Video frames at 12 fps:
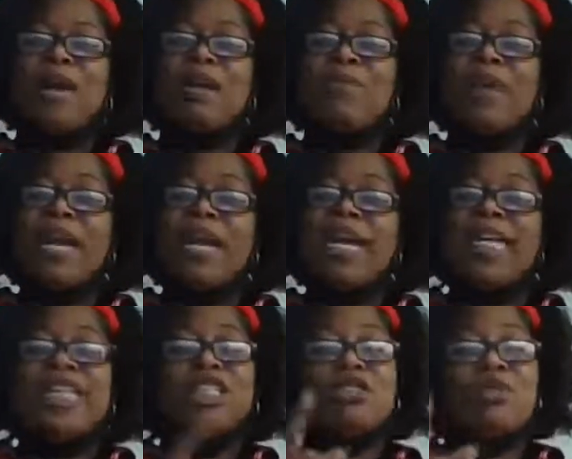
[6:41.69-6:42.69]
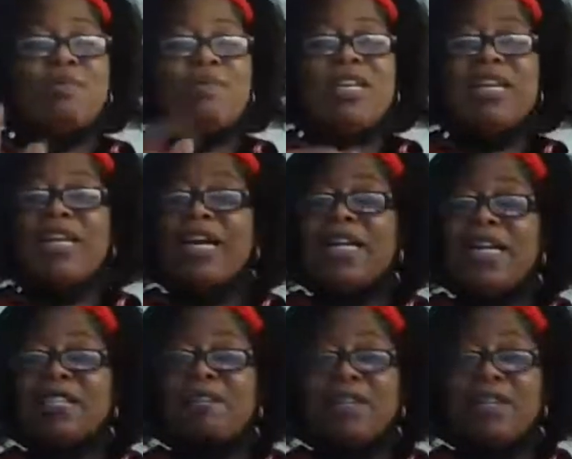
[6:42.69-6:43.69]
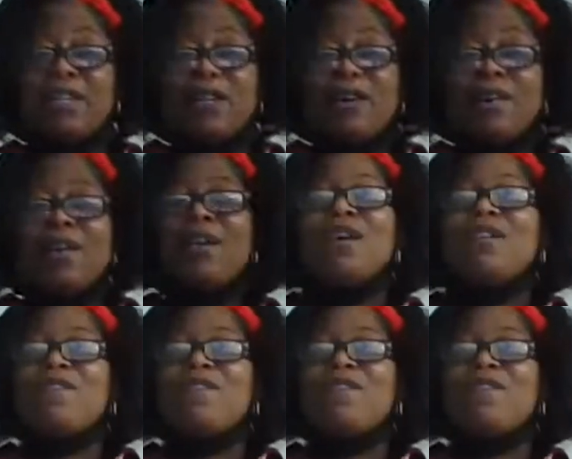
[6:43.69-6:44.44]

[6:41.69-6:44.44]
All right, join me in our next video